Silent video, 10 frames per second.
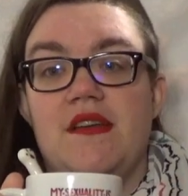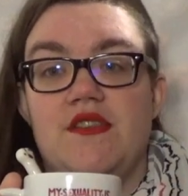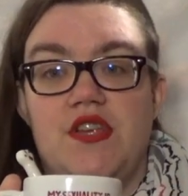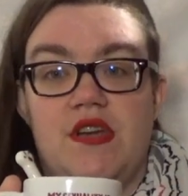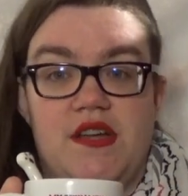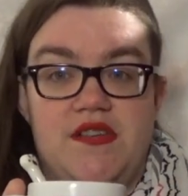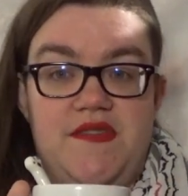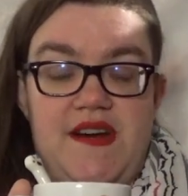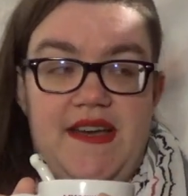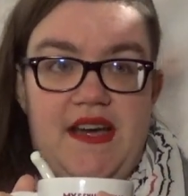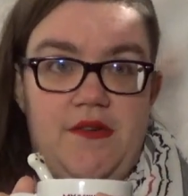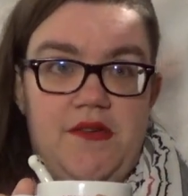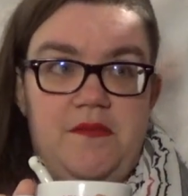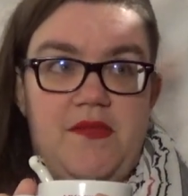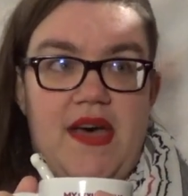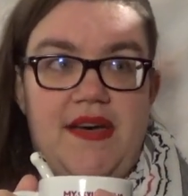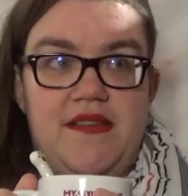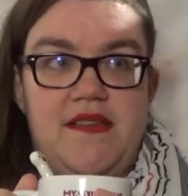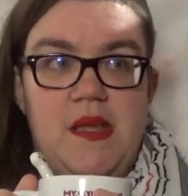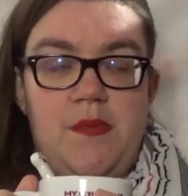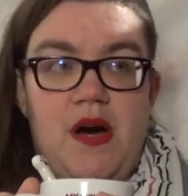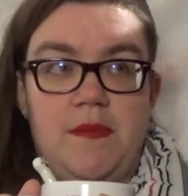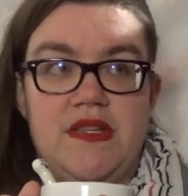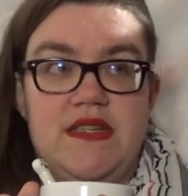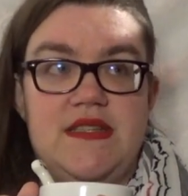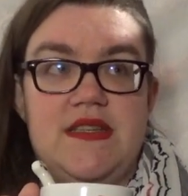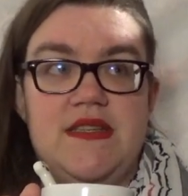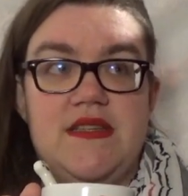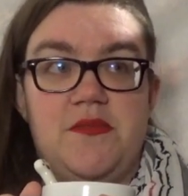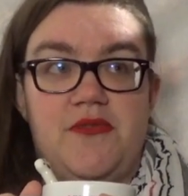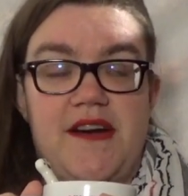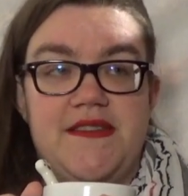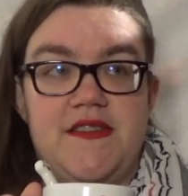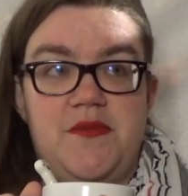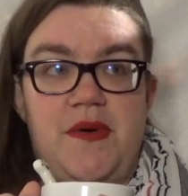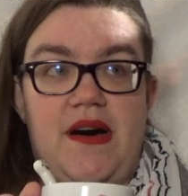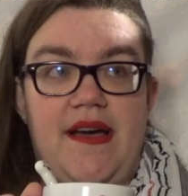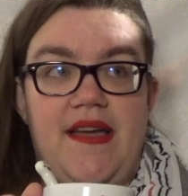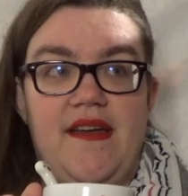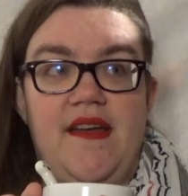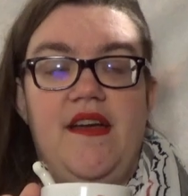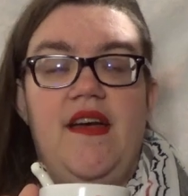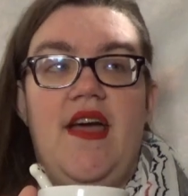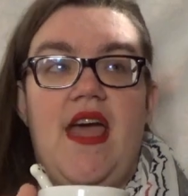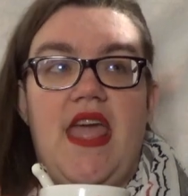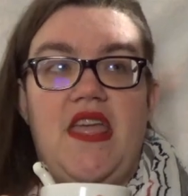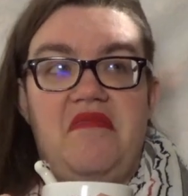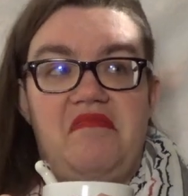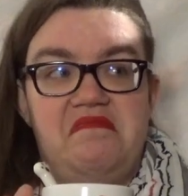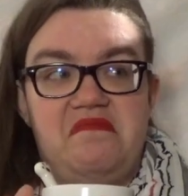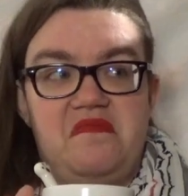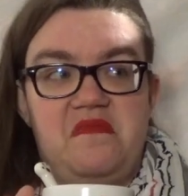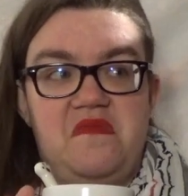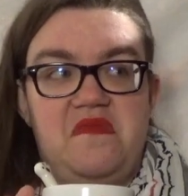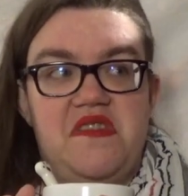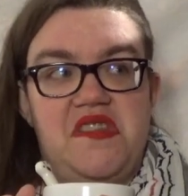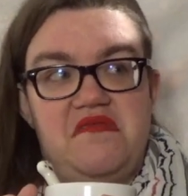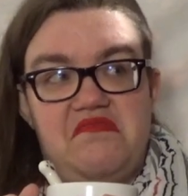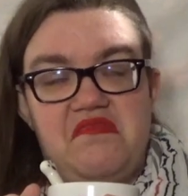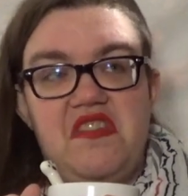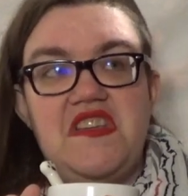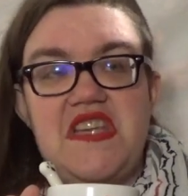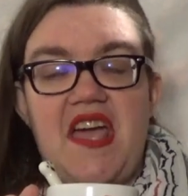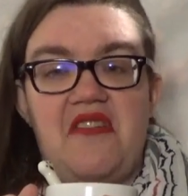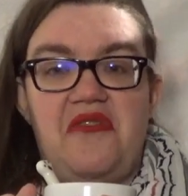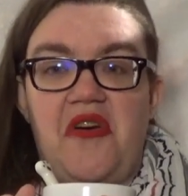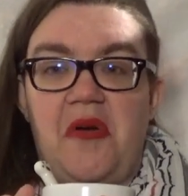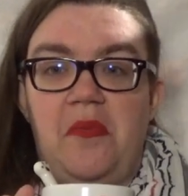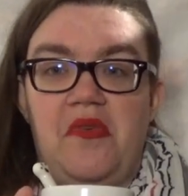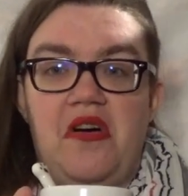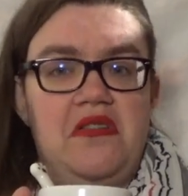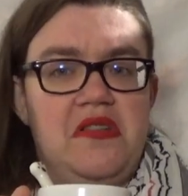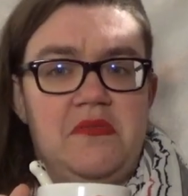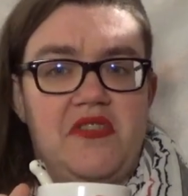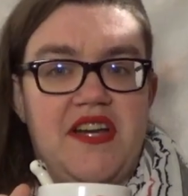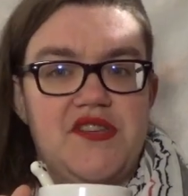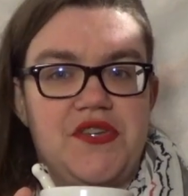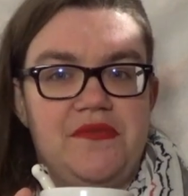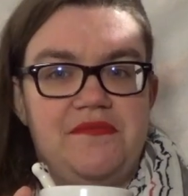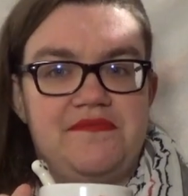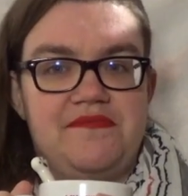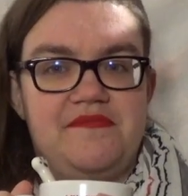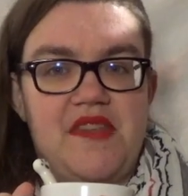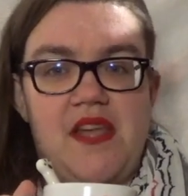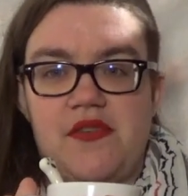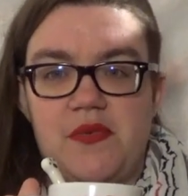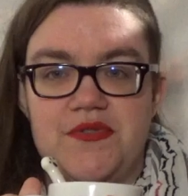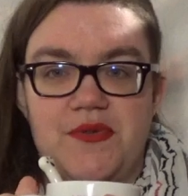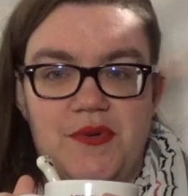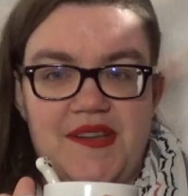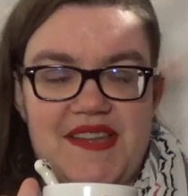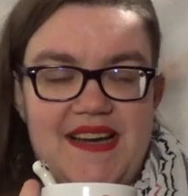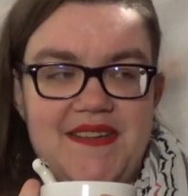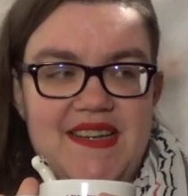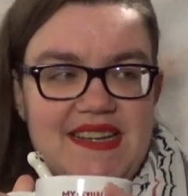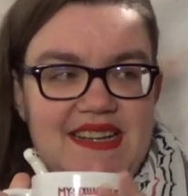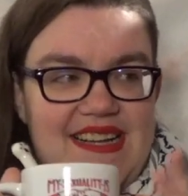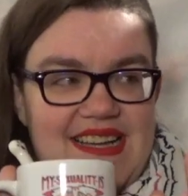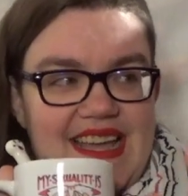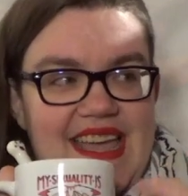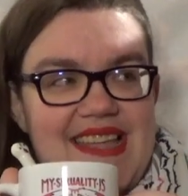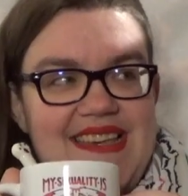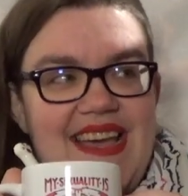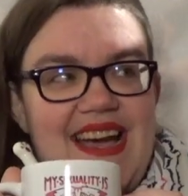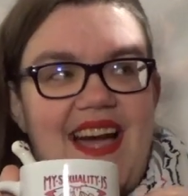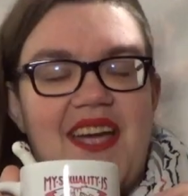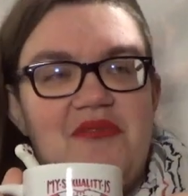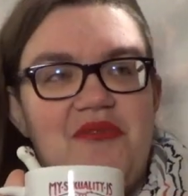she got to find out that the populace is oppressed by a tech firm conglomeration, if you want to call it that. And I